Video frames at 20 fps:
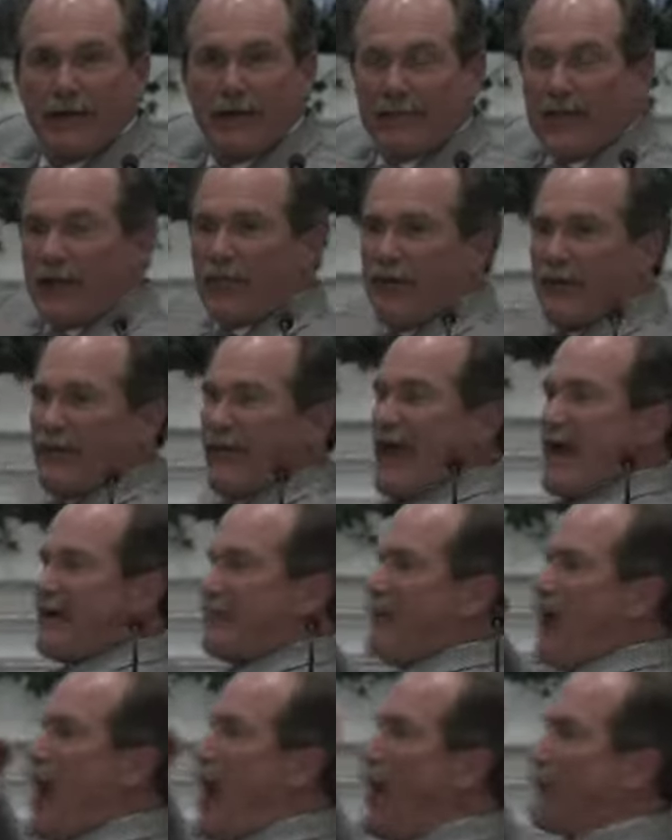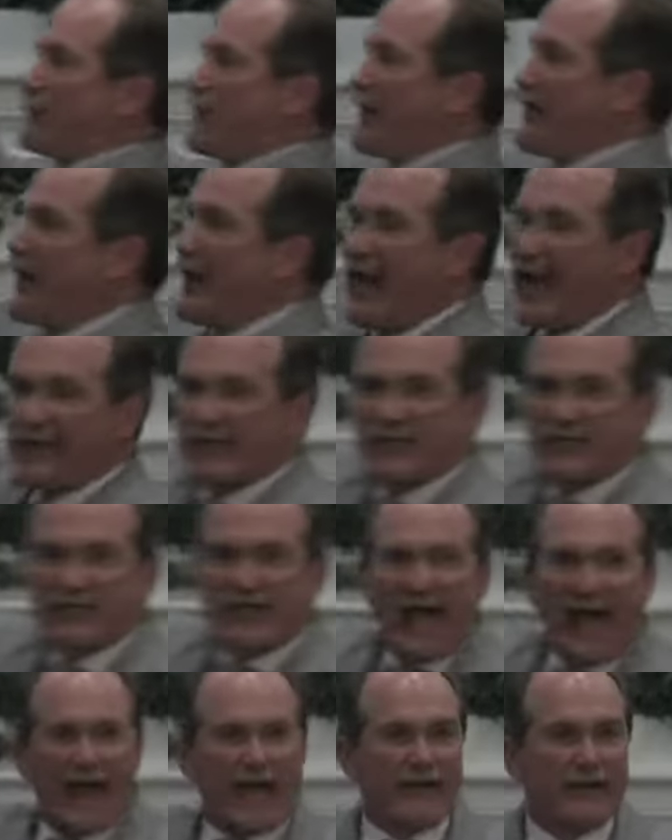then when they evolve to the next
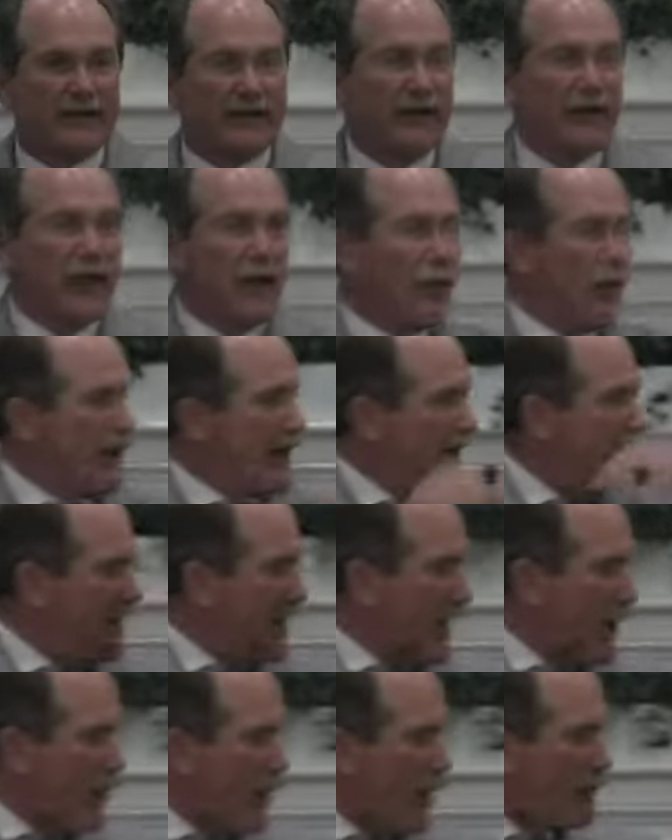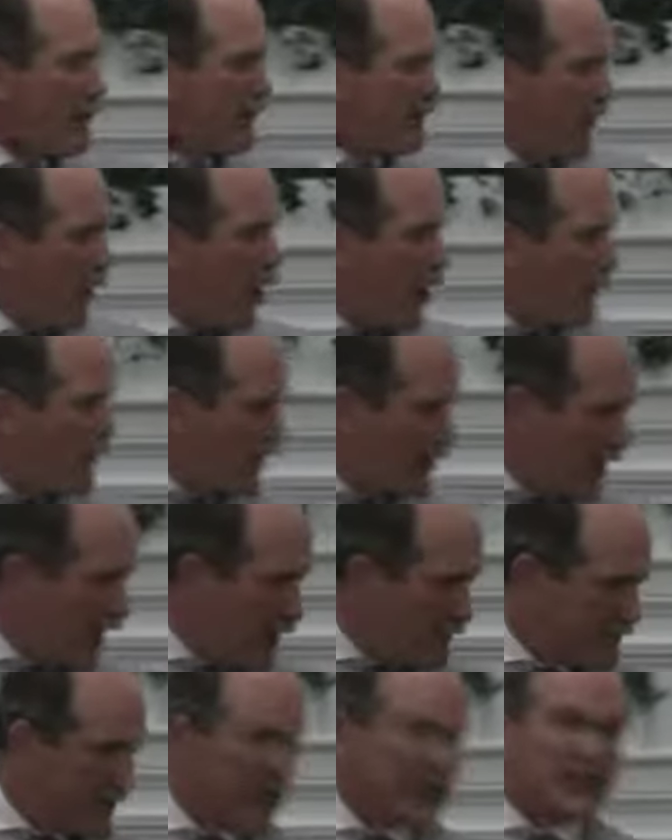state, whatever they were before
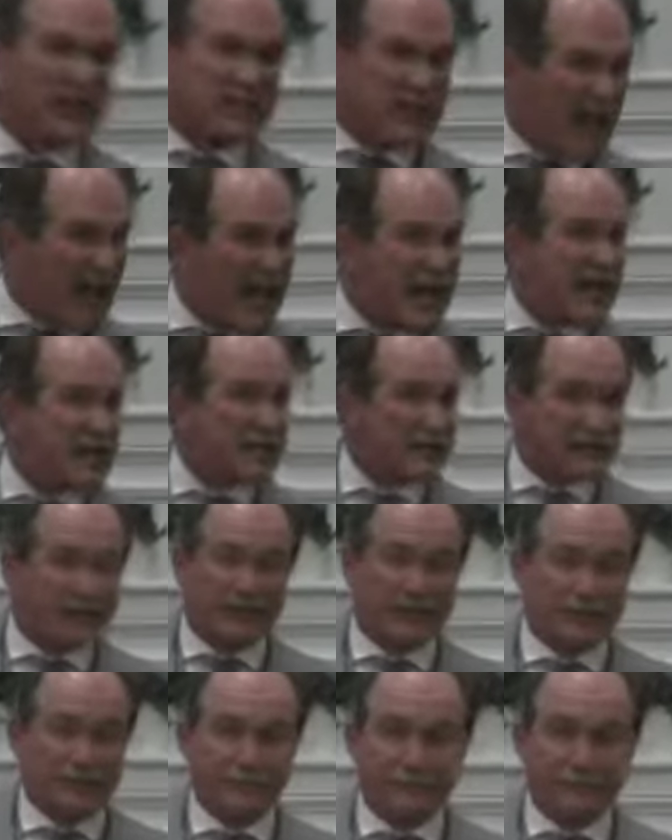becomes extinct.